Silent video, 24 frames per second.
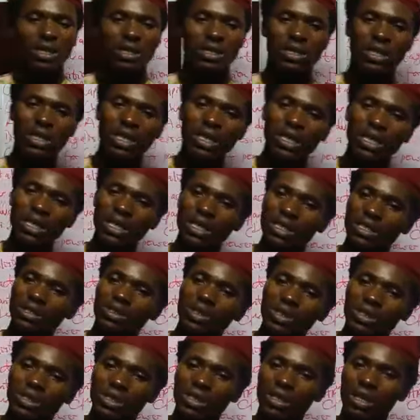the
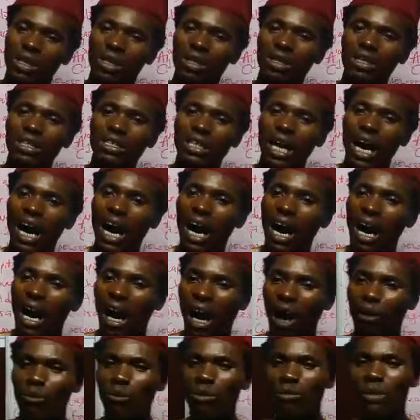youth leader
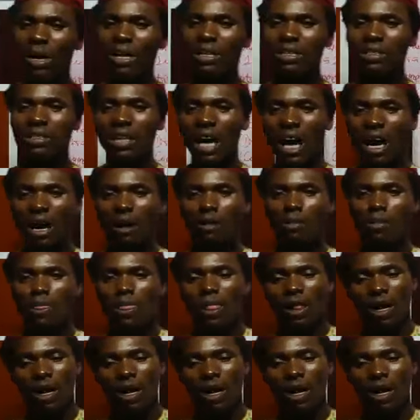and women leader